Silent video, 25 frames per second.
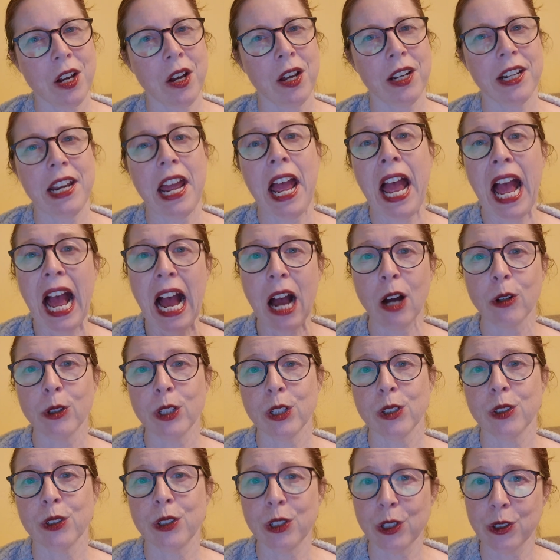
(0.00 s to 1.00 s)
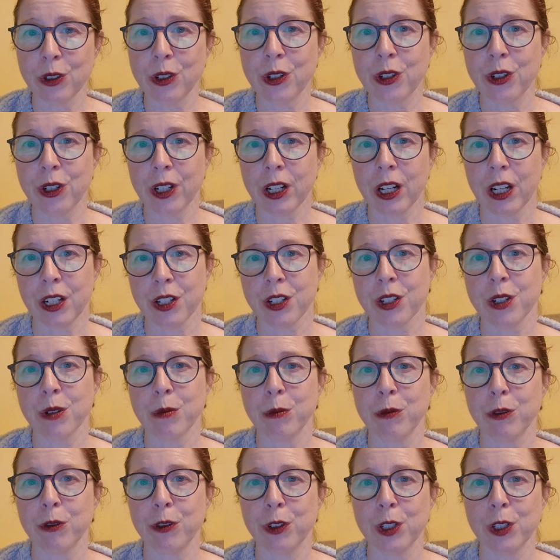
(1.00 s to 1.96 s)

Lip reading: on how you'd use your custom